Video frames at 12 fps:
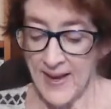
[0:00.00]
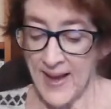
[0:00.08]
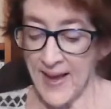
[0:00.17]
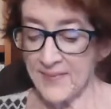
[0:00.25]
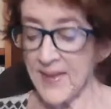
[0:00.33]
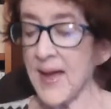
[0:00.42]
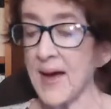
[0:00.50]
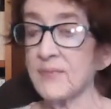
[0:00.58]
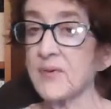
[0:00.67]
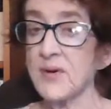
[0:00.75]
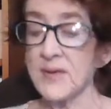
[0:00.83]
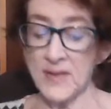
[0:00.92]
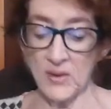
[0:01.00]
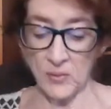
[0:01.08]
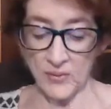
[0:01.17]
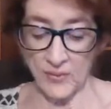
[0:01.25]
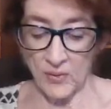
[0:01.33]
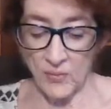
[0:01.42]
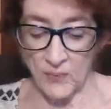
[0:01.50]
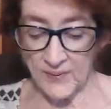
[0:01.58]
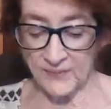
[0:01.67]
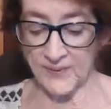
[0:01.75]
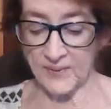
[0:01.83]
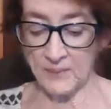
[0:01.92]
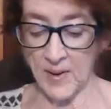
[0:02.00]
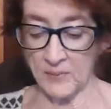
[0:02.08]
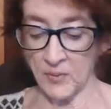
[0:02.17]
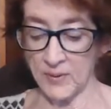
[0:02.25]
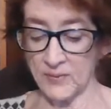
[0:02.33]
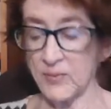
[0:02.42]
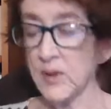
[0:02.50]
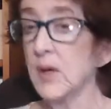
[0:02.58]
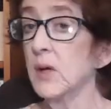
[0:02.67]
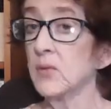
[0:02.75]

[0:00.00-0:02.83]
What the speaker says: and they have to deal with horrific memories,